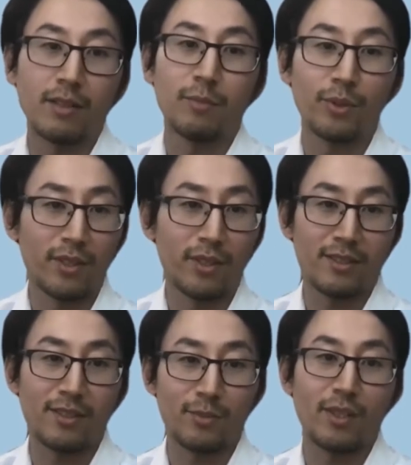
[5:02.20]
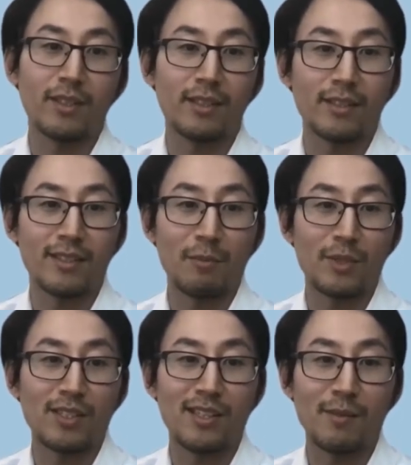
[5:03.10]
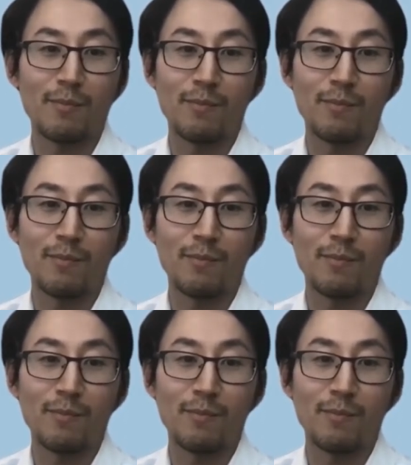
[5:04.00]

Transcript: employees as well at the same time.